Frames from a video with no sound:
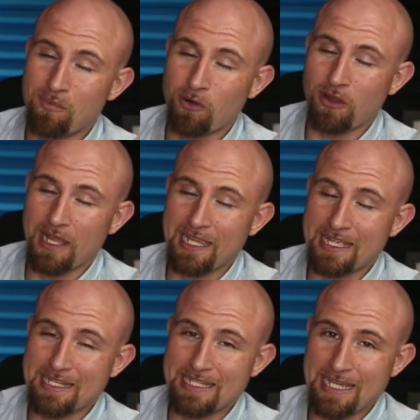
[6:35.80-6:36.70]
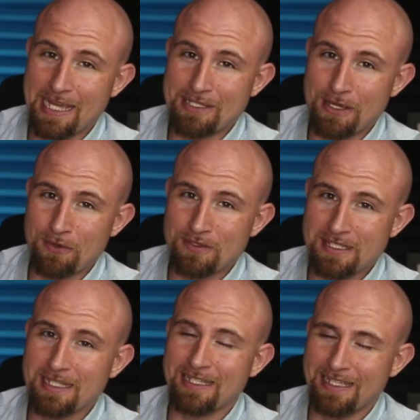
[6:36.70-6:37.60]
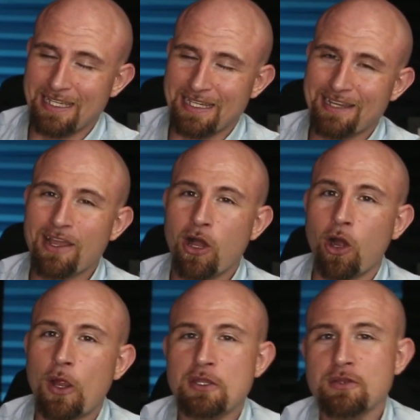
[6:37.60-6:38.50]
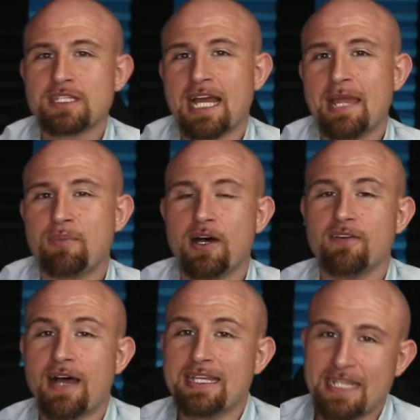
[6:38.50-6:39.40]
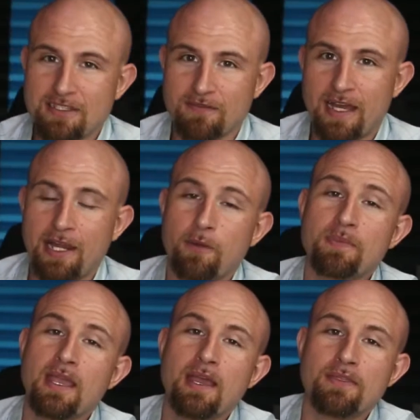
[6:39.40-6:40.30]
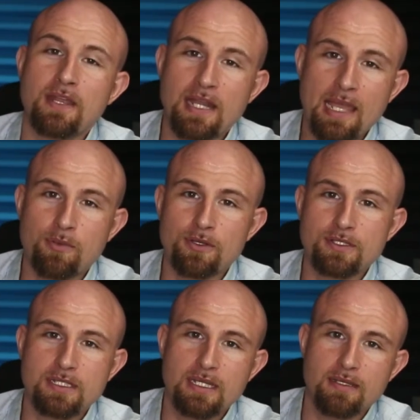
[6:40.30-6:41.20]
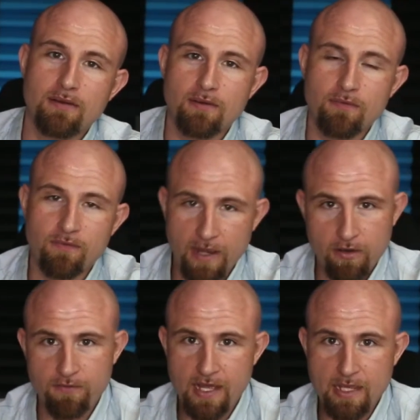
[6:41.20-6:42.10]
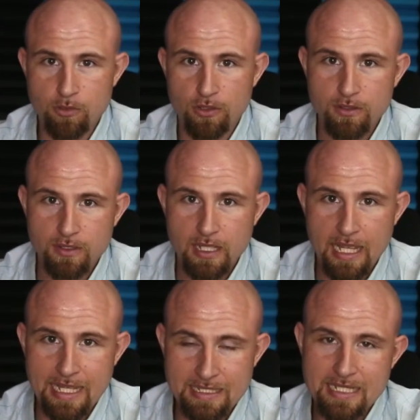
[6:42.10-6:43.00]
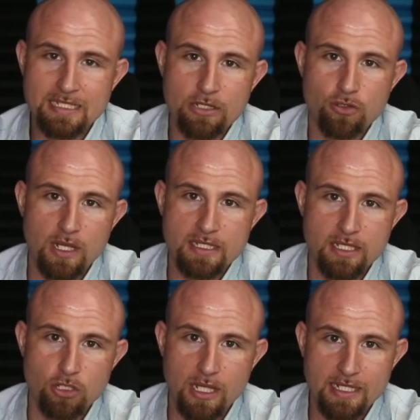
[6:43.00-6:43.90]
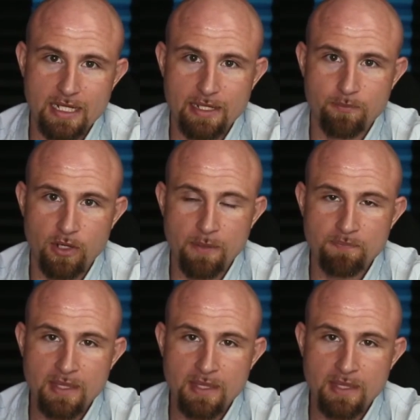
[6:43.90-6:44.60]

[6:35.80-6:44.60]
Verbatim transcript: more like DI don'ts, yeah, are a new type of identifier that enables verifiable and decentralized digital identity, right?